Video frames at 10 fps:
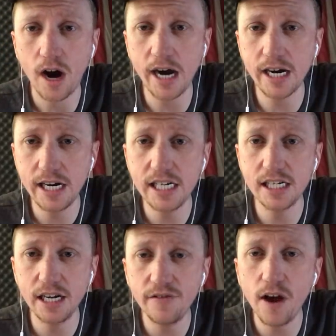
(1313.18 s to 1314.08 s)
I get
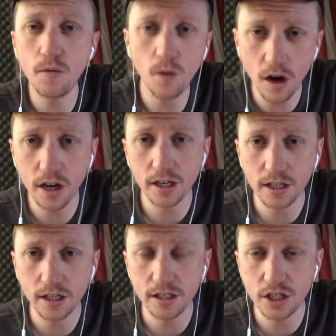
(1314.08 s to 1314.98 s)
if I want
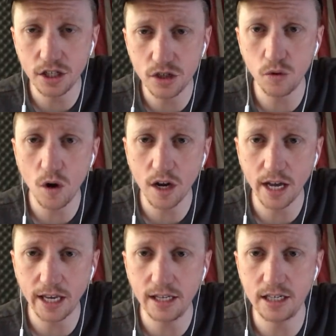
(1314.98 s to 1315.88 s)
to talk,
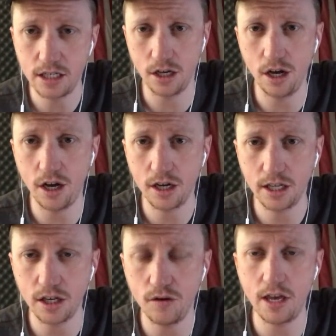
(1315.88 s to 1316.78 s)
I get to talk.
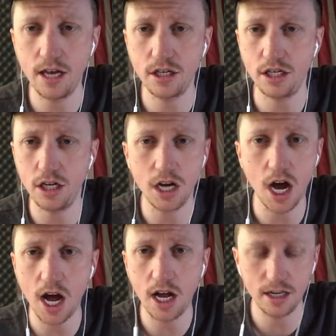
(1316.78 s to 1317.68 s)
Like you can't just
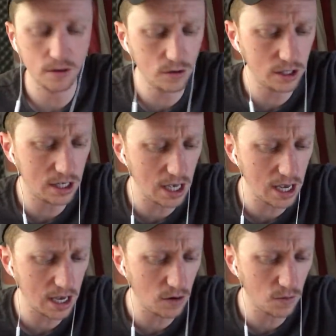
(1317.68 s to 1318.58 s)
not
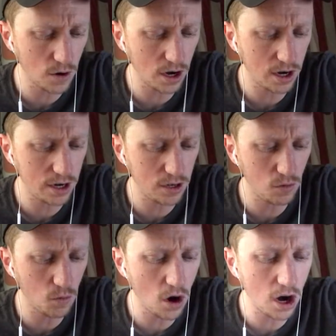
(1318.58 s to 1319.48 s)
get what you
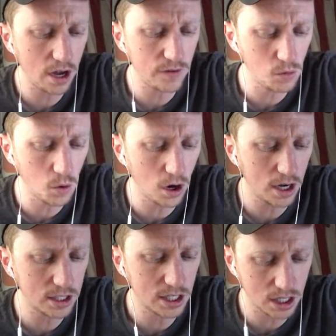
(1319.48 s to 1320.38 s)
want if you
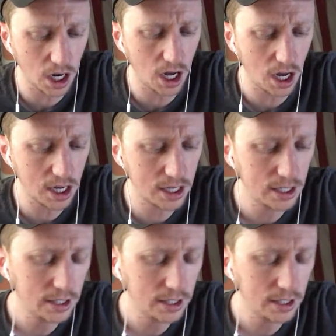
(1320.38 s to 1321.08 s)
want to talk.